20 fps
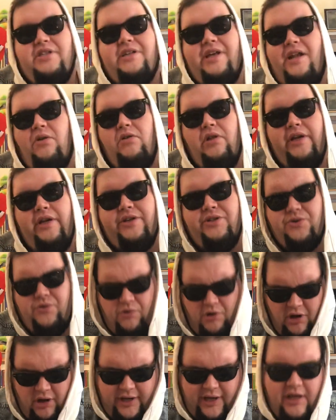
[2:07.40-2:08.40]
I don't like
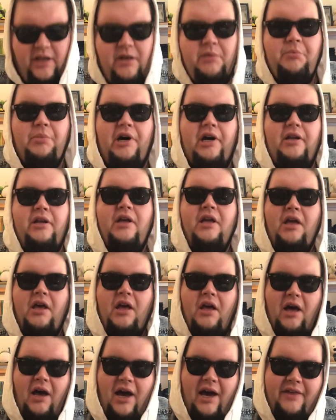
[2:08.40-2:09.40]
drawing it, but
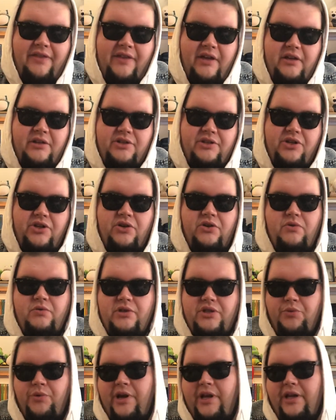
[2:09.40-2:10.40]
I think 2 is
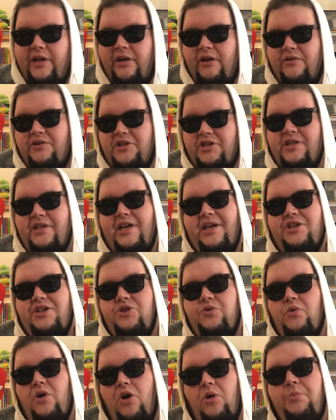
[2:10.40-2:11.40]
the way to go, just in case
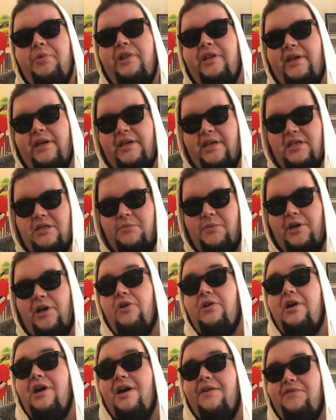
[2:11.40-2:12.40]
you open the Gizmek,
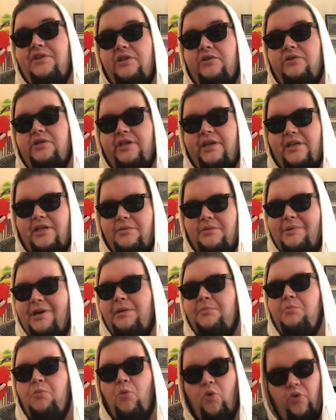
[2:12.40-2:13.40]
or you have to use the Gizmek
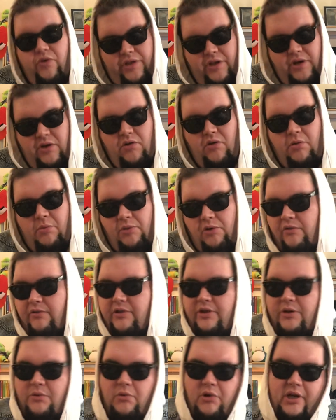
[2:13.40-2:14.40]
more than normal.
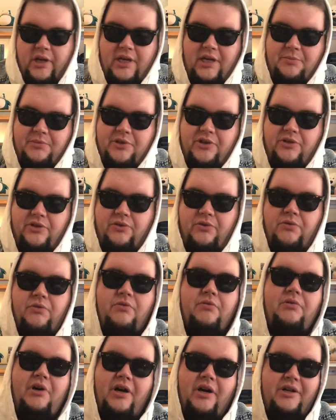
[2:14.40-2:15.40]
You want to keep 2
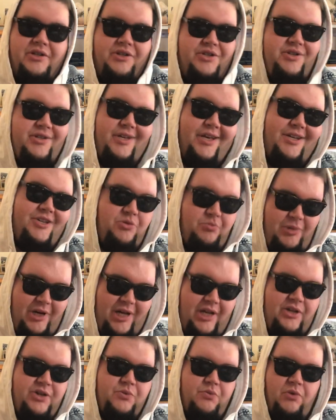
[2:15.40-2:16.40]
just in case you
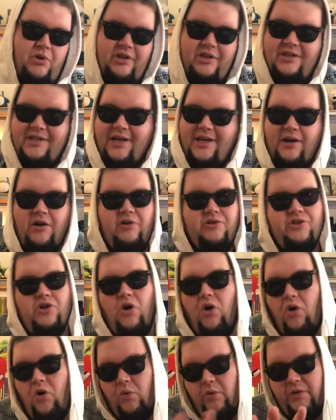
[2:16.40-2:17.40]
banish 1, because that card's
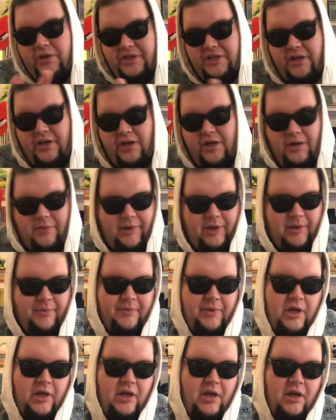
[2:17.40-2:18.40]
always going to come up.
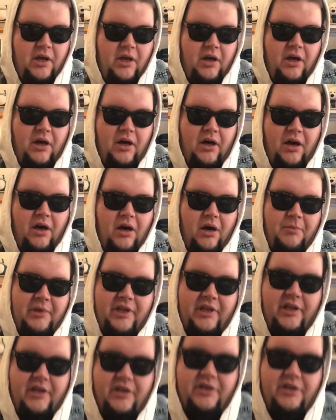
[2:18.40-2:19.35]
And then